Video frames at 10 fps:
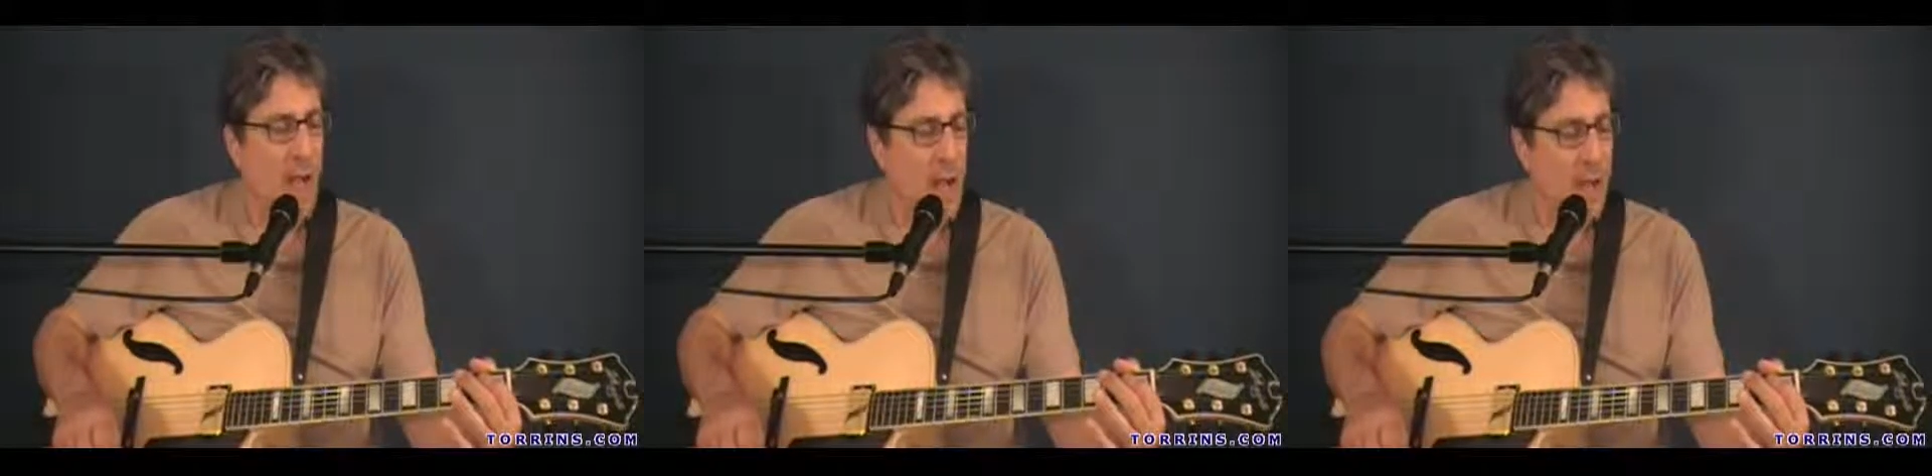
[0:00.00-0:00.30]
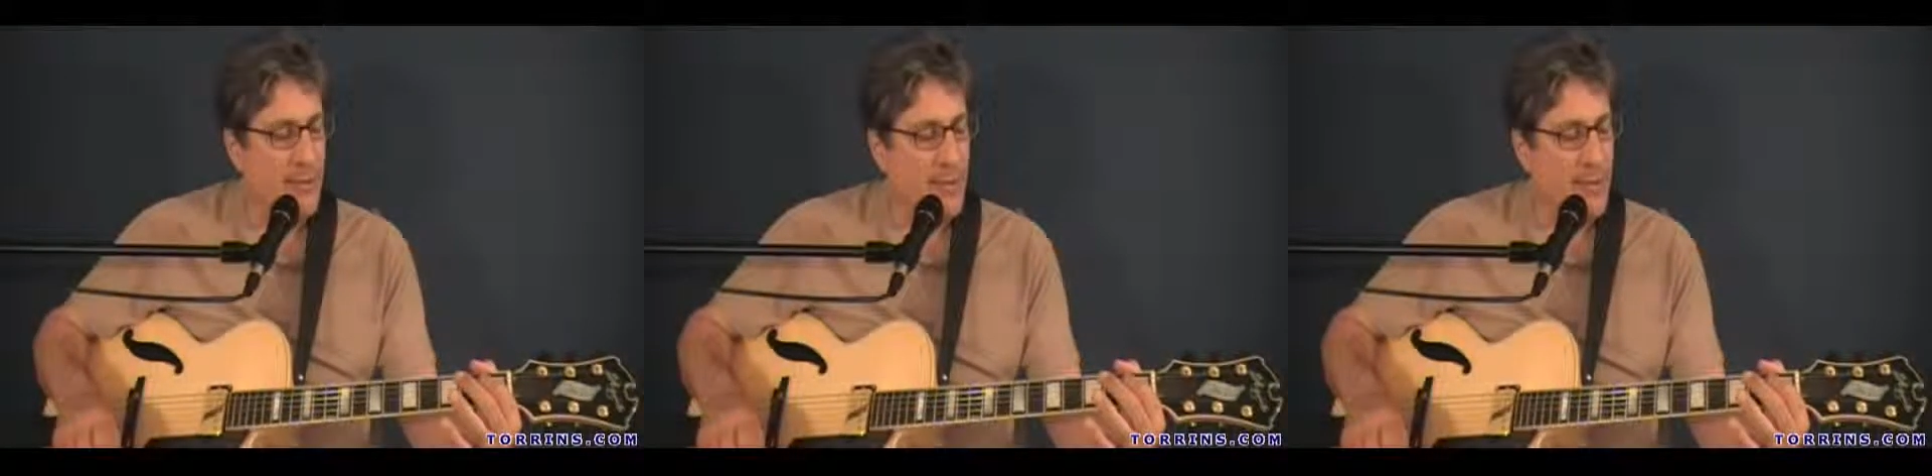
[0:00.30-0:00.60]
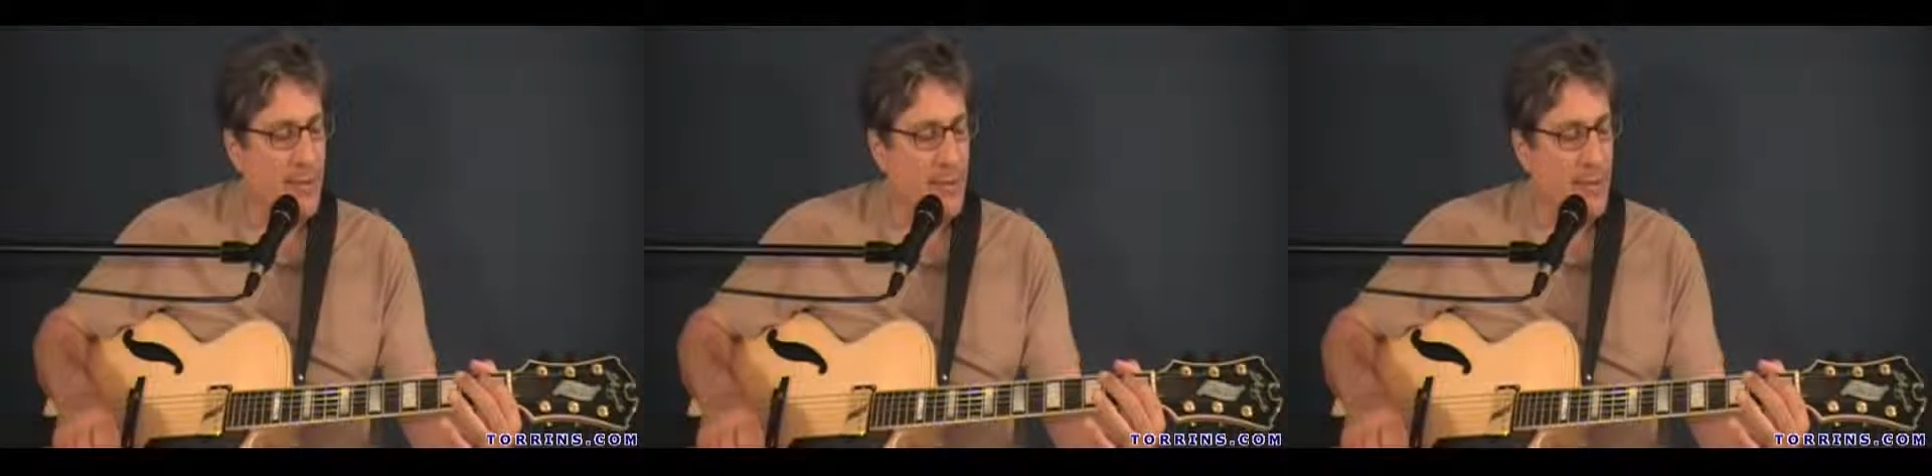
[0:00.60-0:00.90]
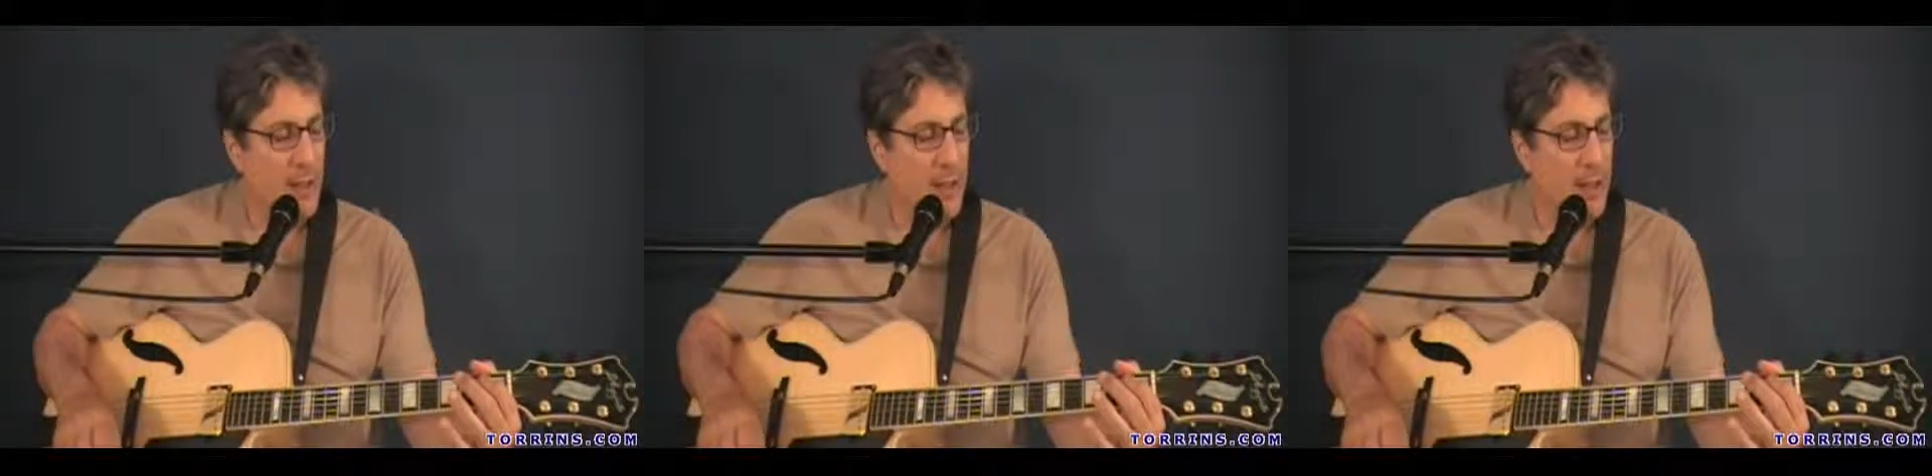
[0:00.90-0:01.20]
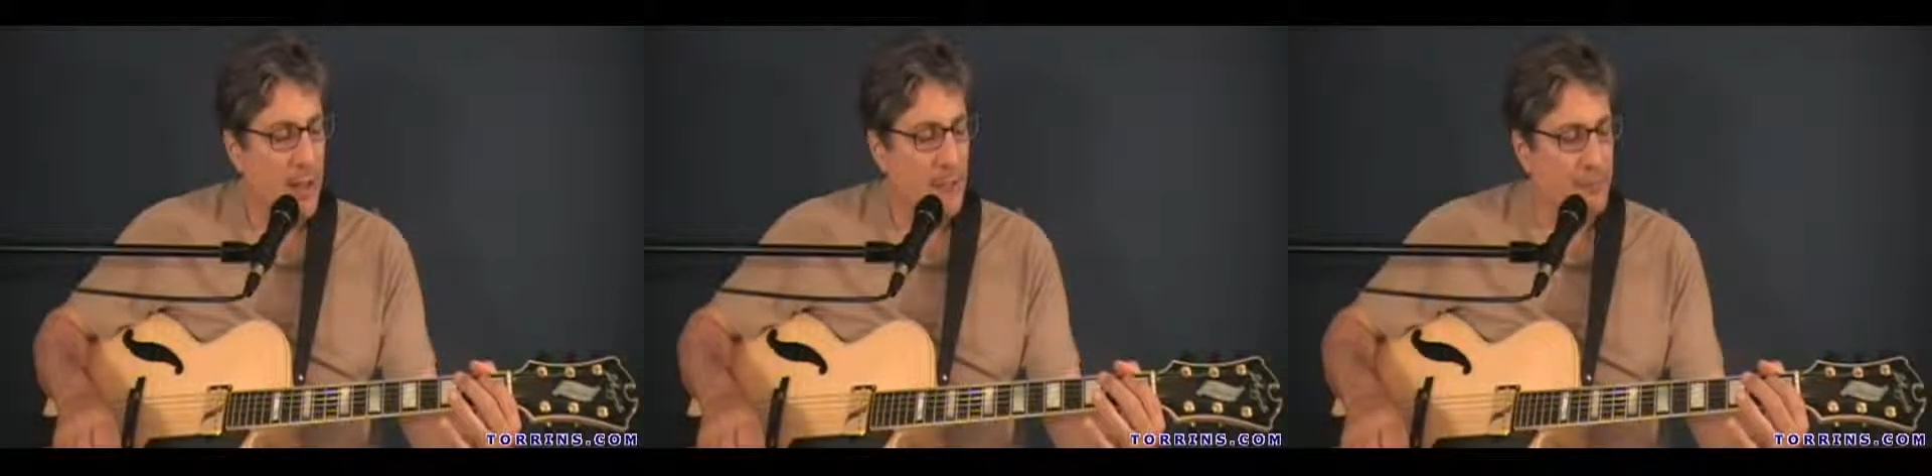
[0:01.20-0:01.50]
on the
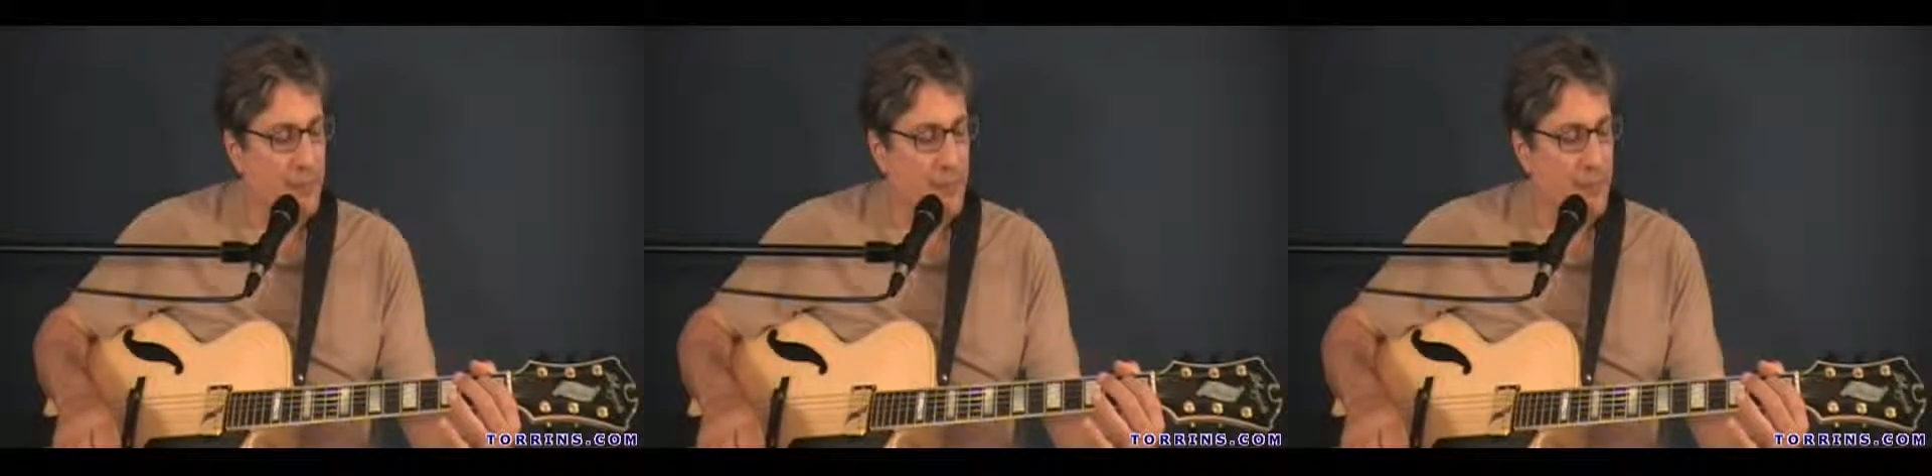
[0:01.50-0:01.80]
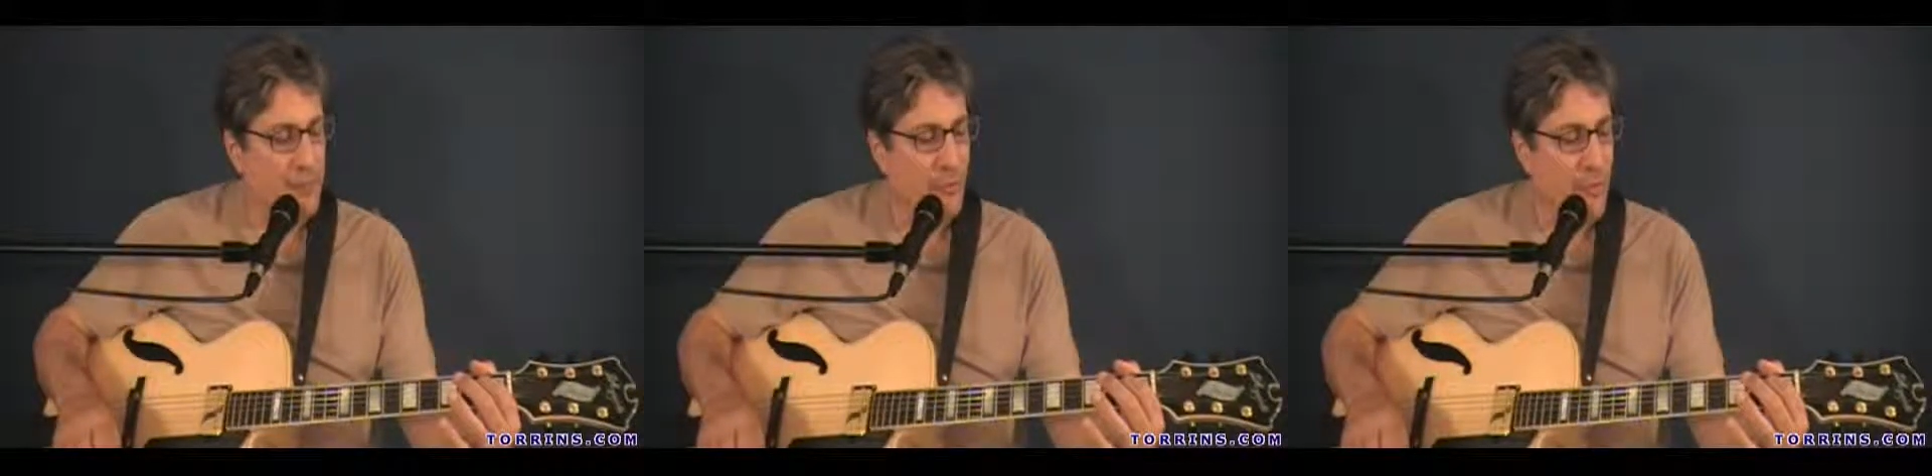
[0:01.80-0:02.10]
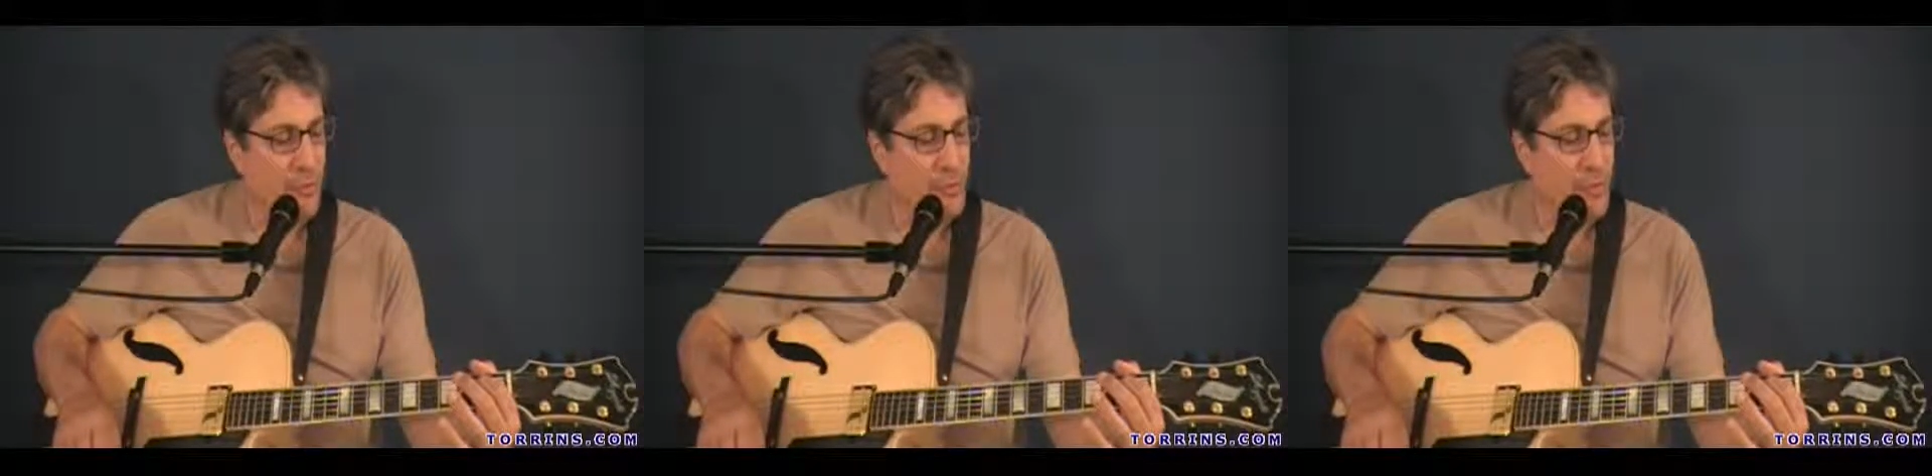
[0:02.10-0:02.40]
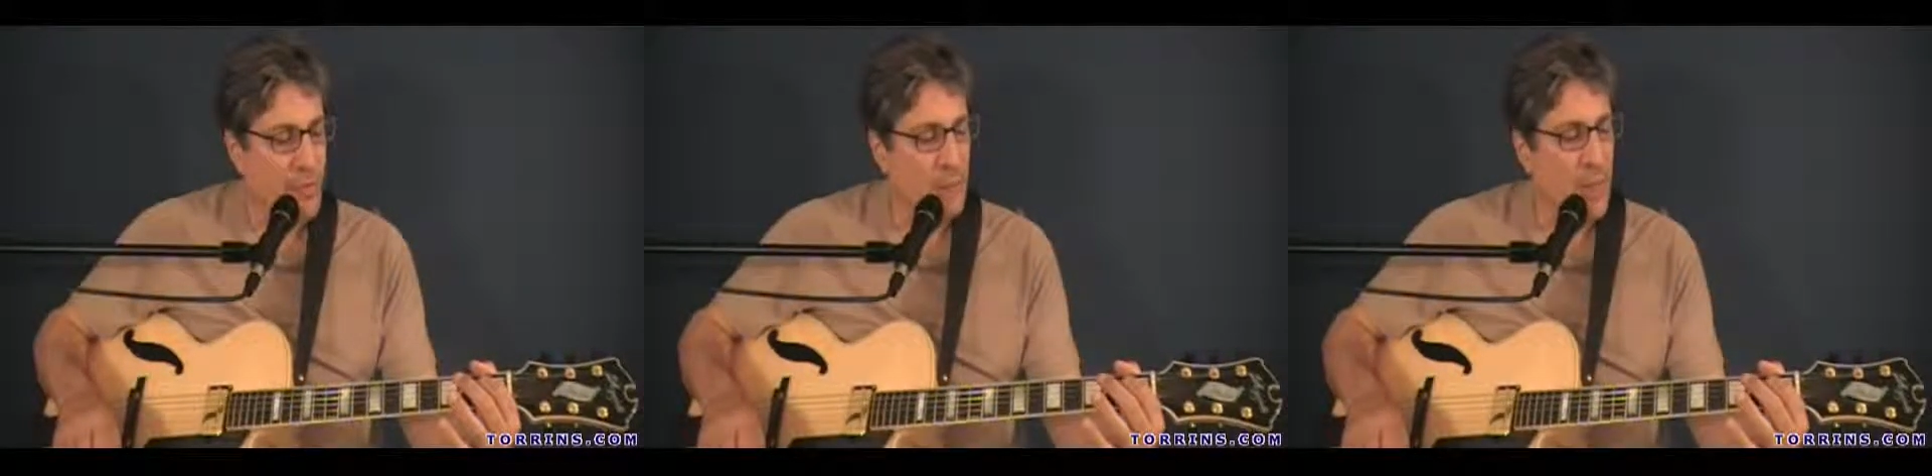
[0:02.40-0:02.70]
4th string,